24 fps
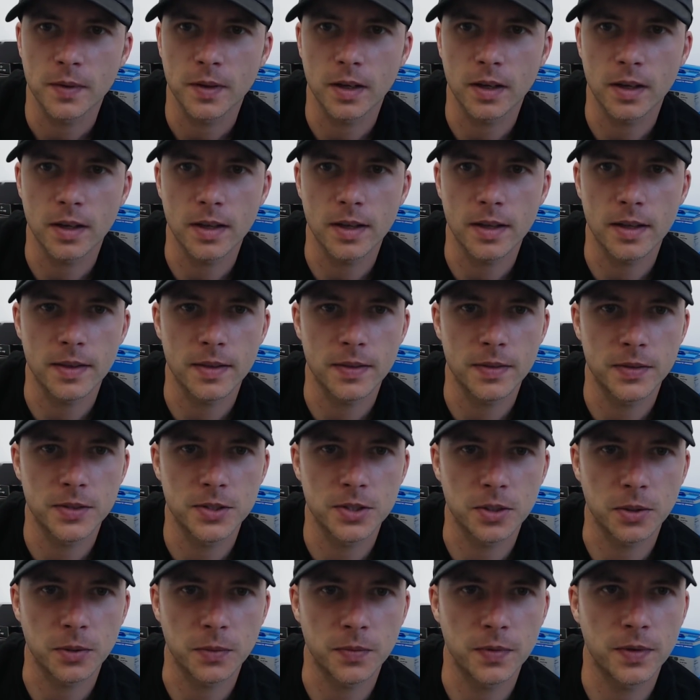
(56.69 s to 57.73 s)

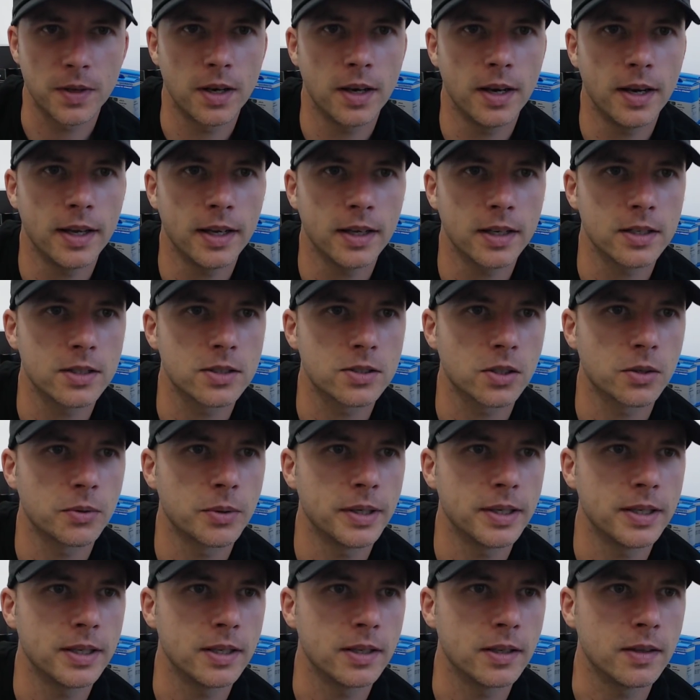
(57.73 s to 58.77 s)
So the link is
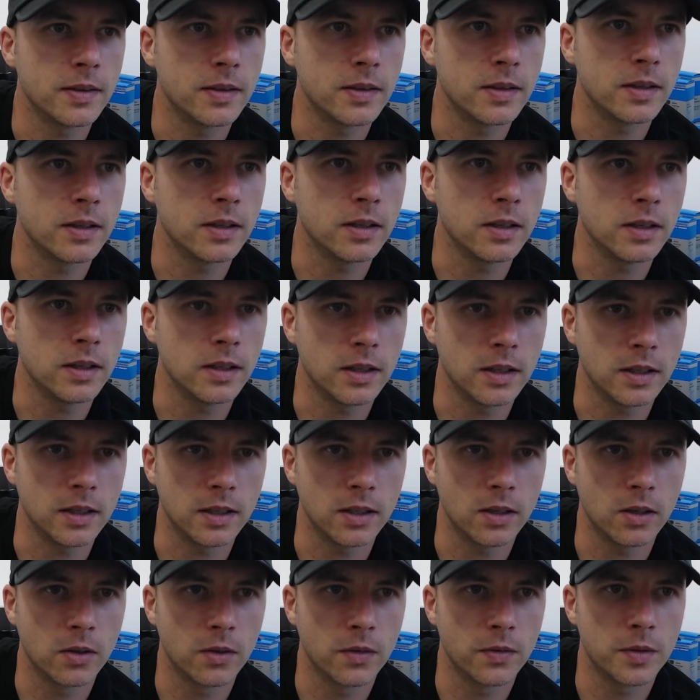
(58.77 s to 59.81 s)
already
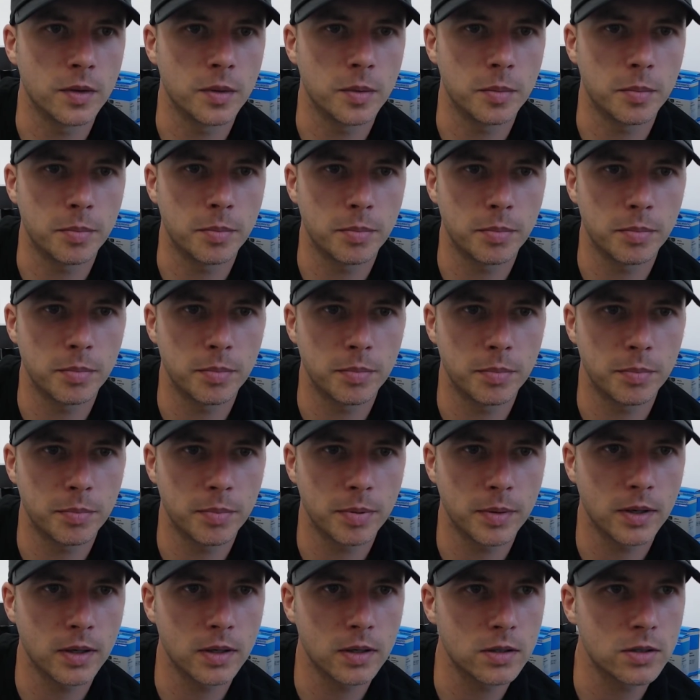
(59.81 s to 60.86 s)
on the
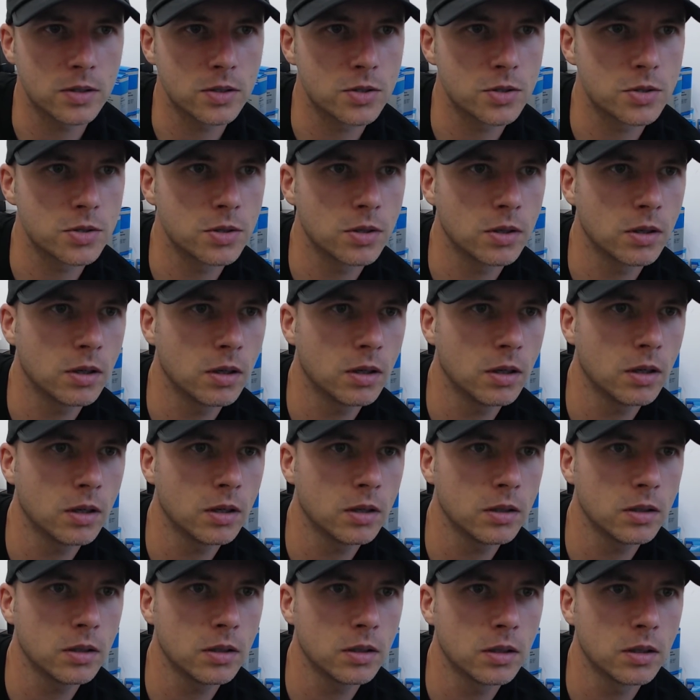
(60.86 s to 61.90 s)

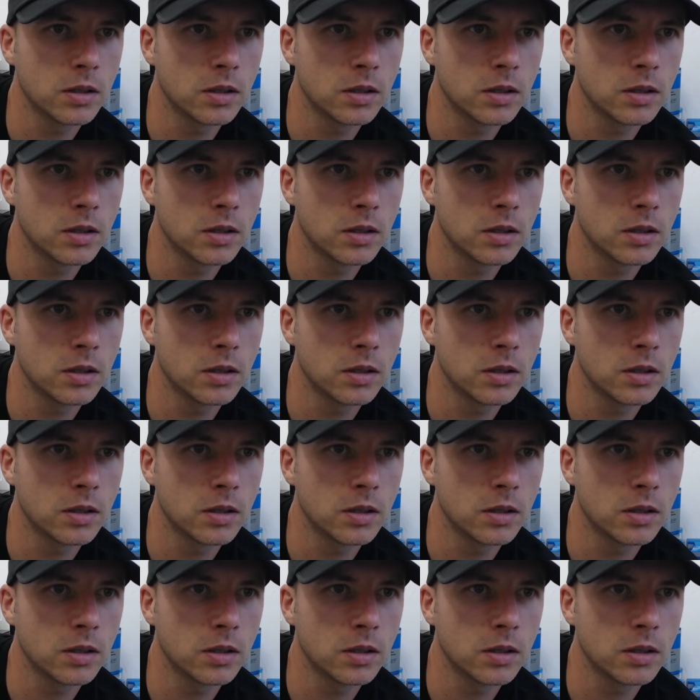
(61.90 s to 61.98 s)
Patreon.